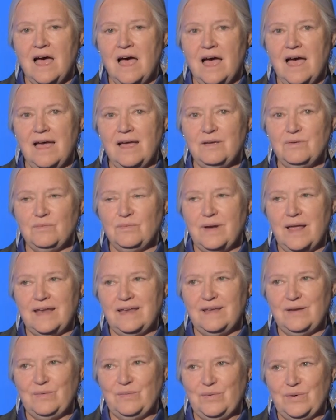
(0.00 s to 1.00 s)
I read
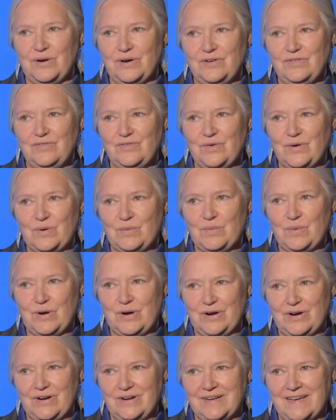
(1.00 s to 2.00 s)
it word for
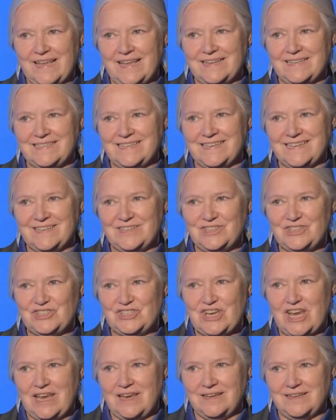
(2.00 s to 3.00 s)
word and didn't
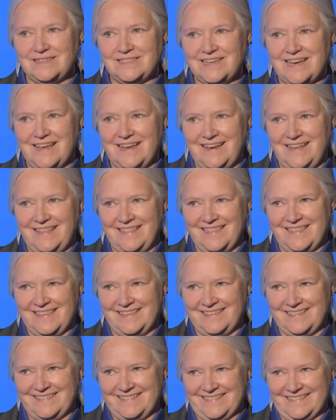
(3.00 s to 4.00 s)
change anything.